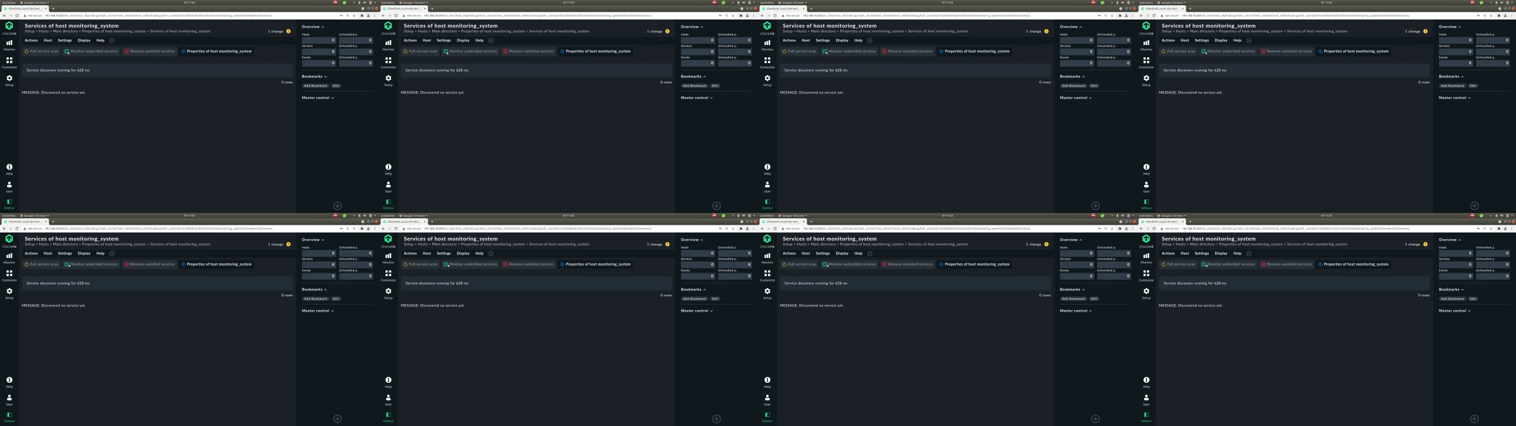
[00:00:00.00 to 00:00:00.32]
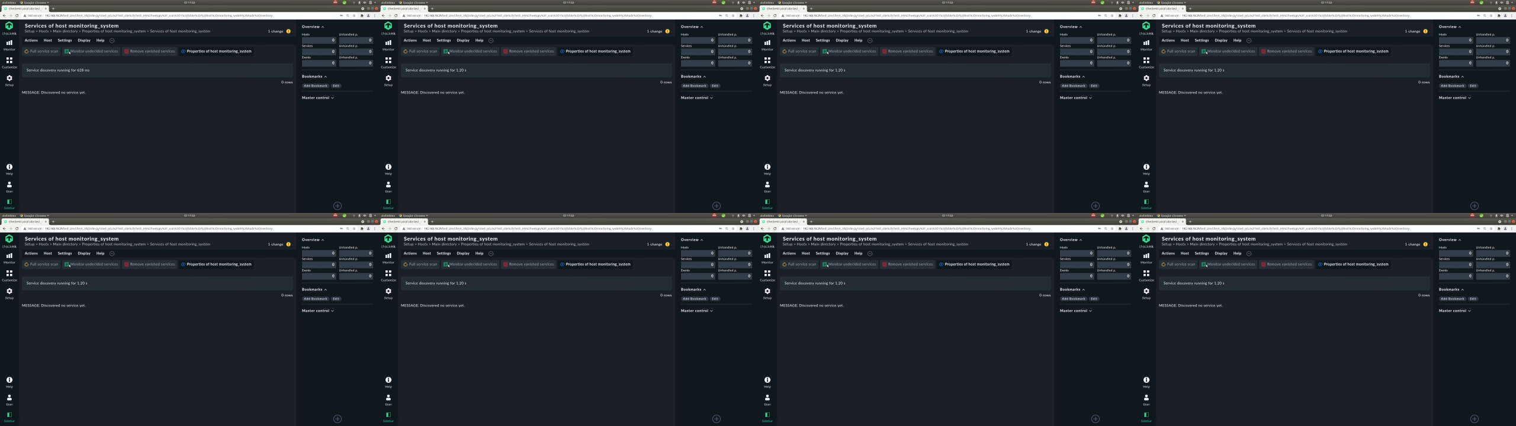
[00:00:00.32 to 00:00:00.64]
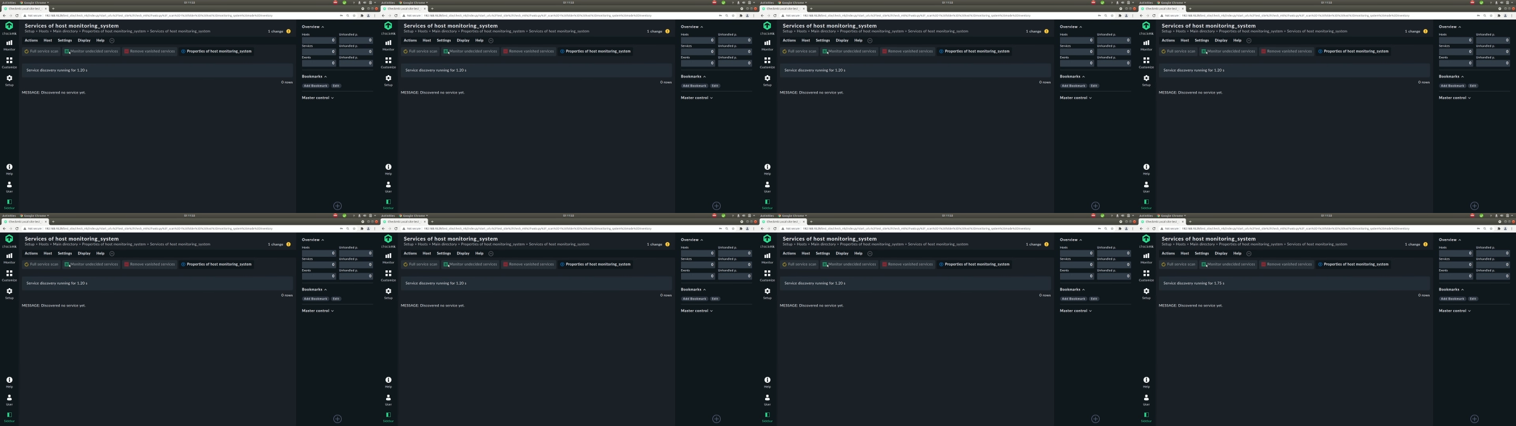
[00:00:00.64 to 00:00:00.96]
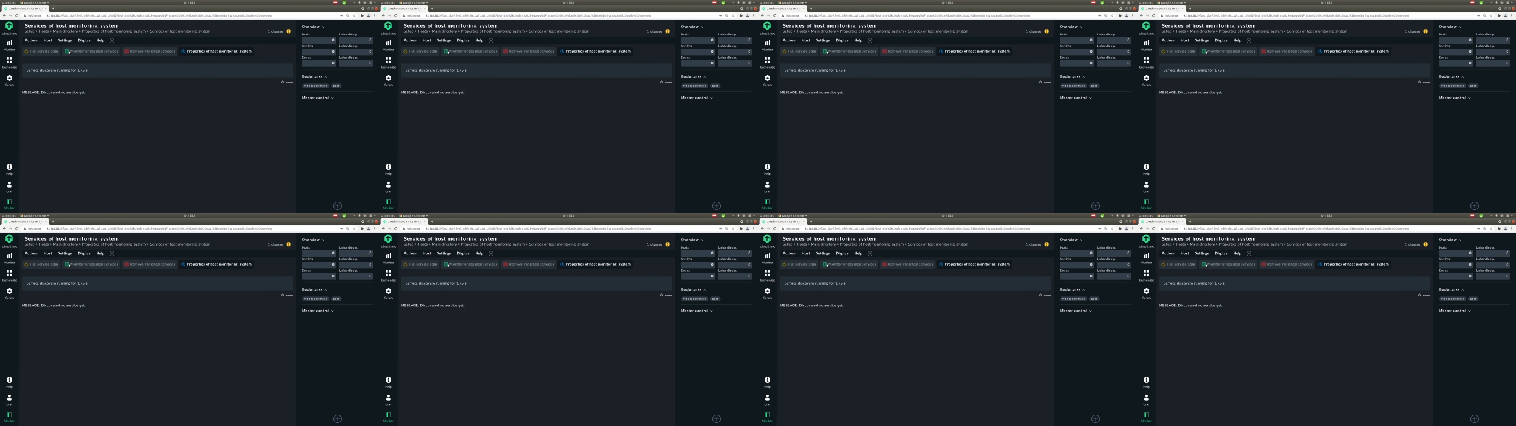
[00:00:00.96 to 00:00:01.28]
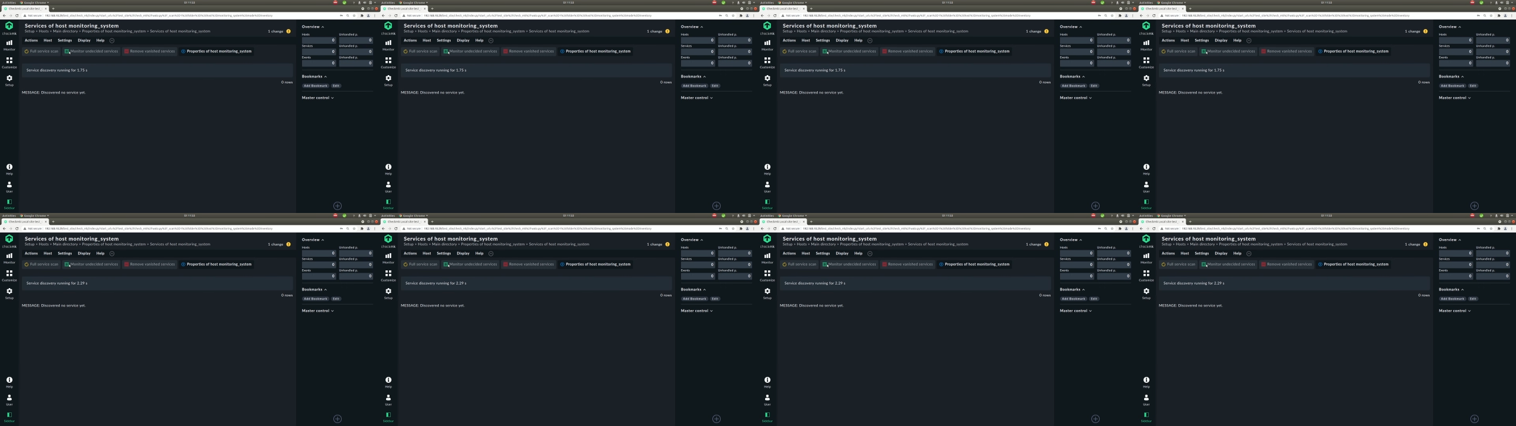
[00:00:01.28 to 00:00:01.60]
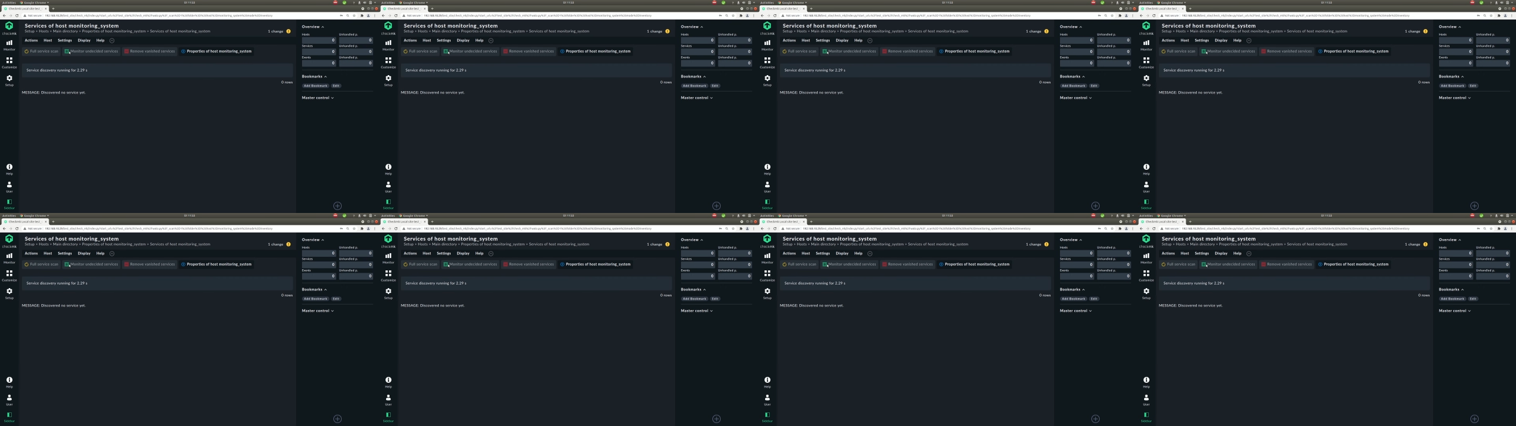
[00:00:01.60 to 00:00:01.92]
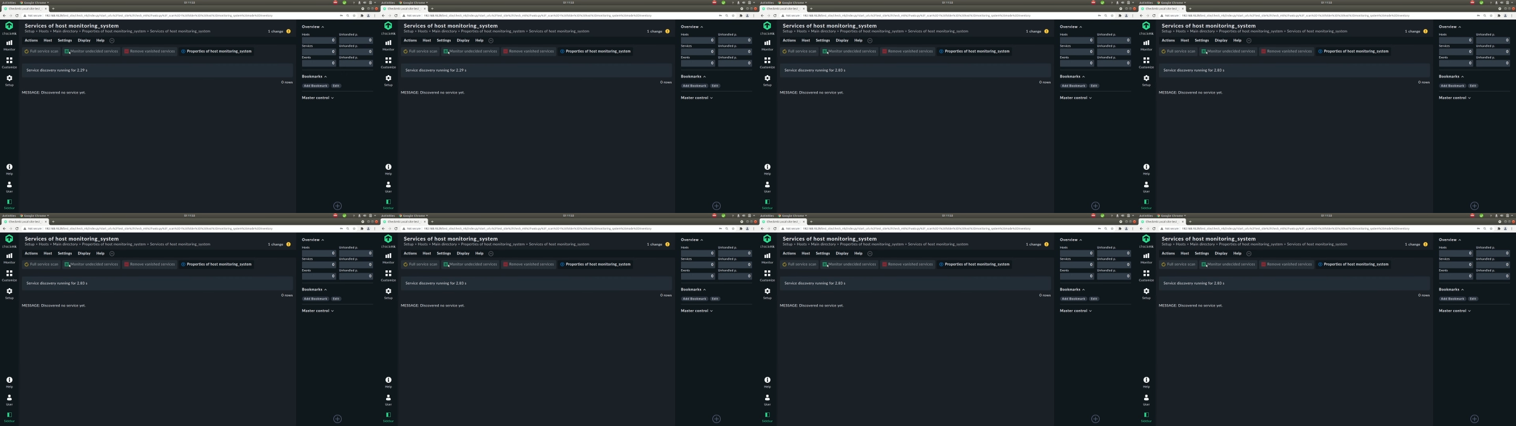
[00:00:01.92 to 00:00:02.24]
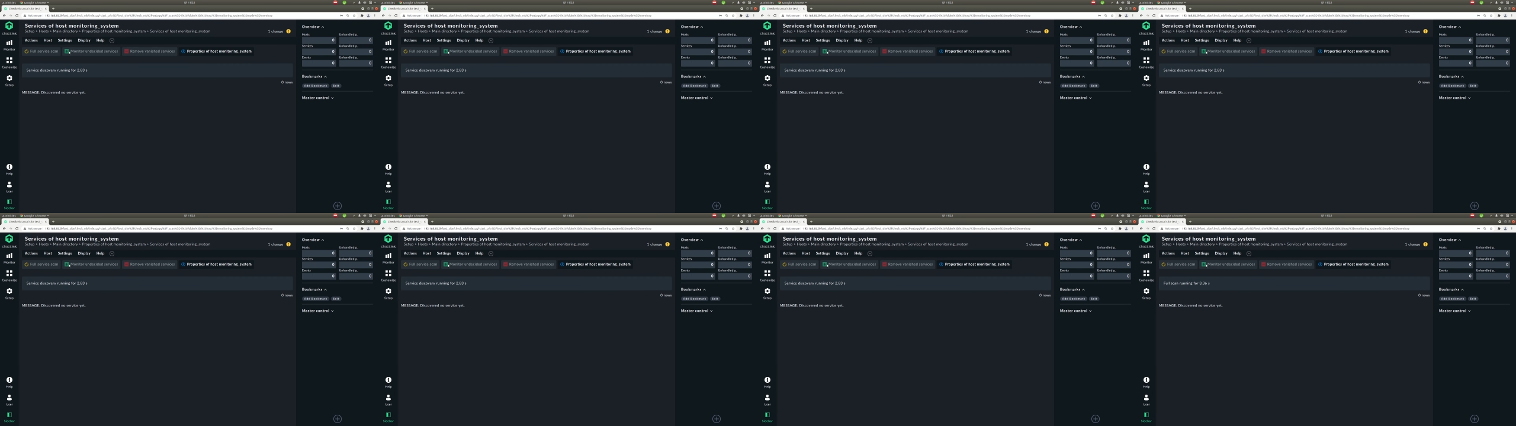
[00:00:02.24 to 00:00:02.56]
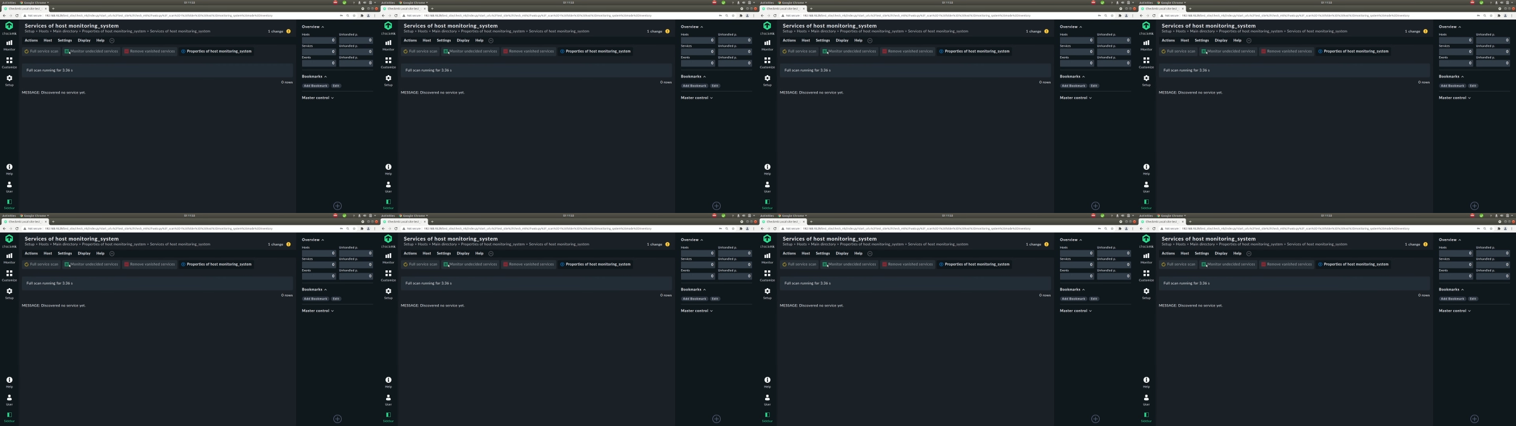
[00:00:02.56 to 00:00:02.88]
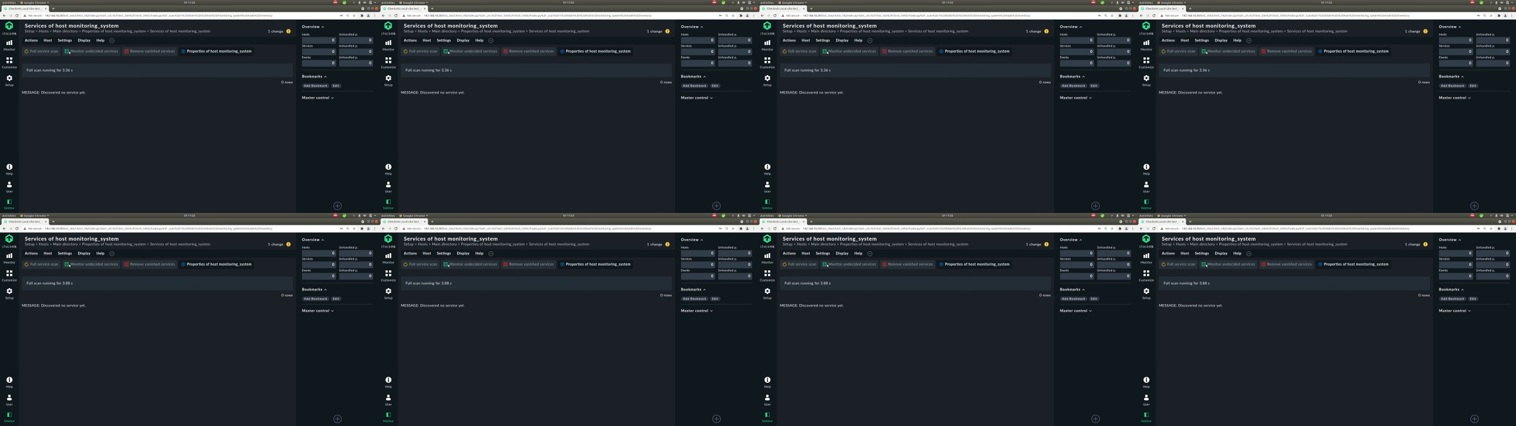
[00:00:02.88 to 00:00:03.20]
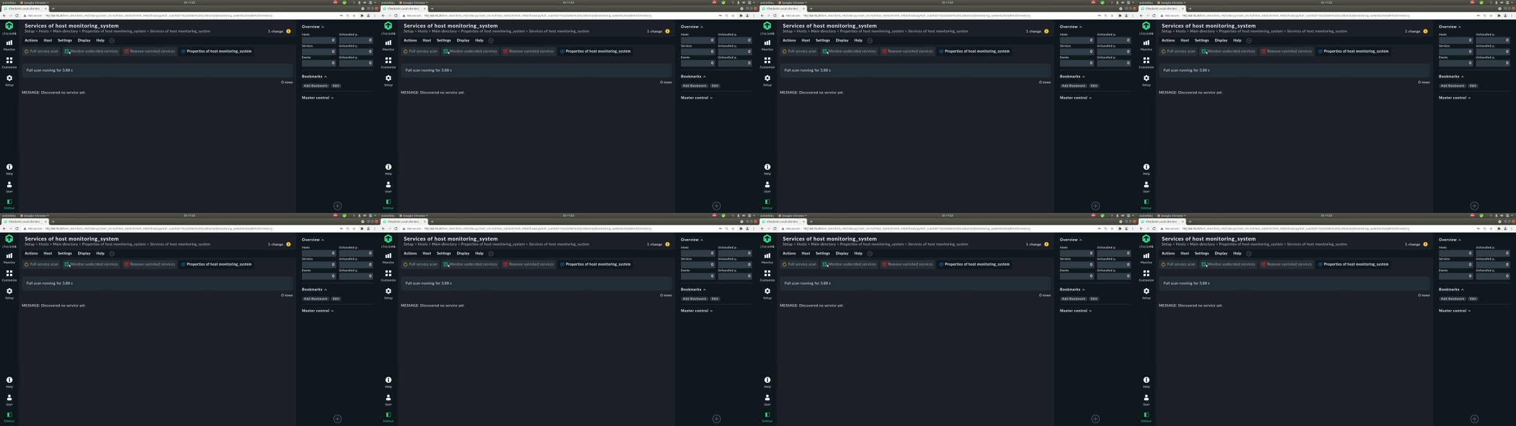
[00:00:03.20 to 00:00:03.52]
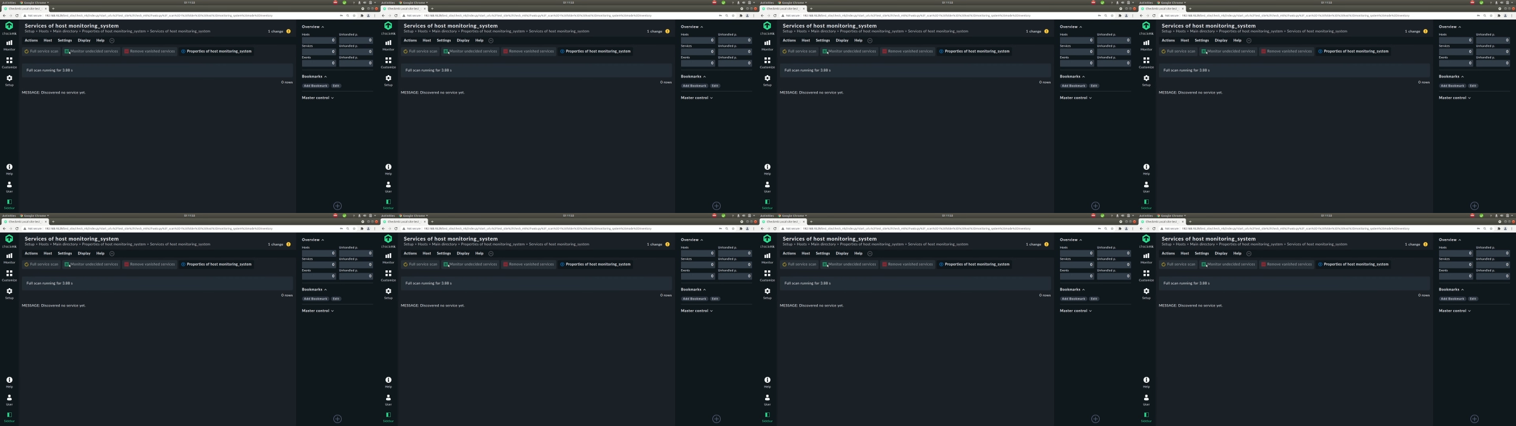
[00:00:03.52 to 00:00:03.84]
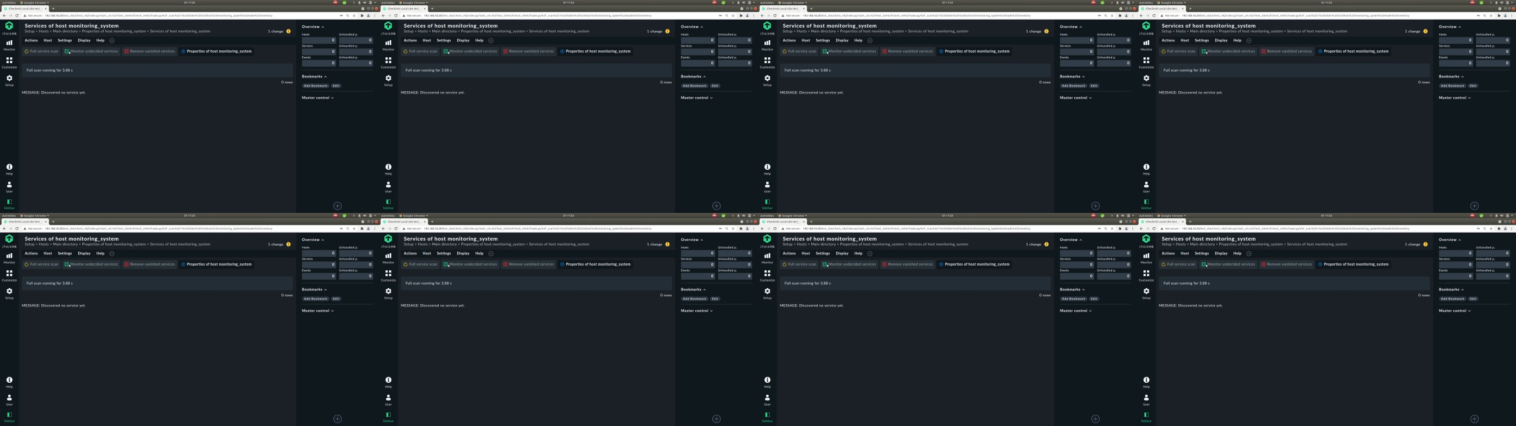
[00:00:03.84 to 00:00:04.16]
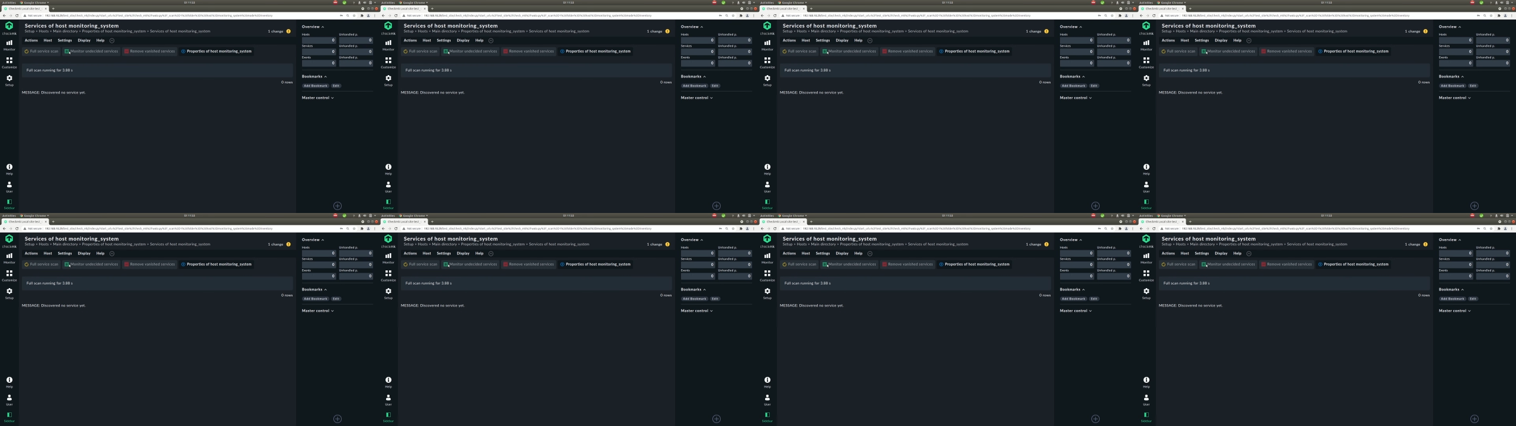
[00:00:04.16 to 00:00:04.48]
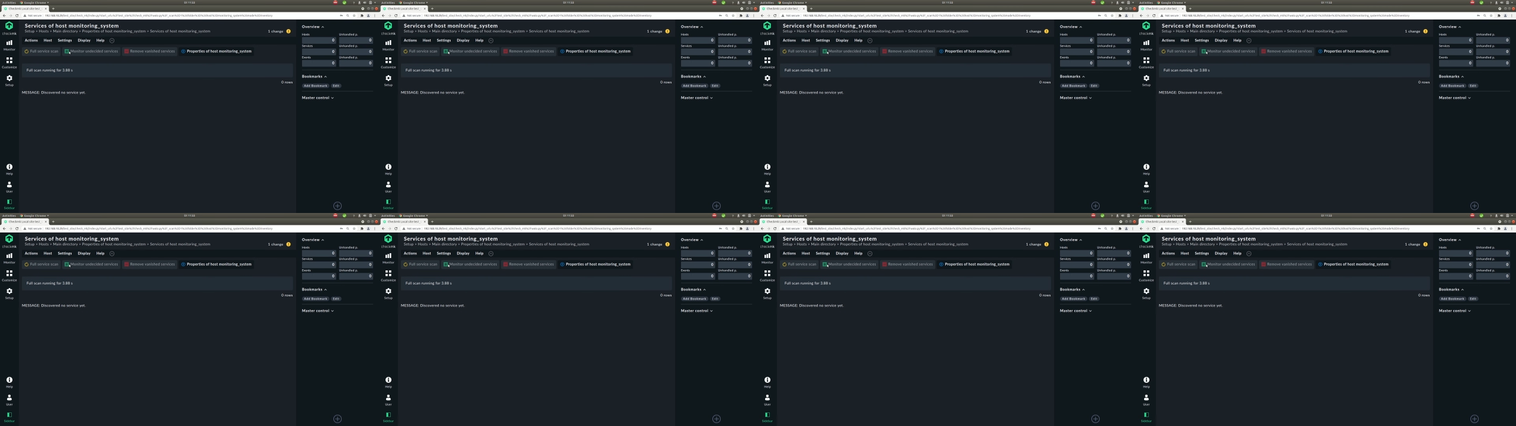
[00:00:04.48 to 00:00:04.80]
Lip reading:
[unreadable: no face in view]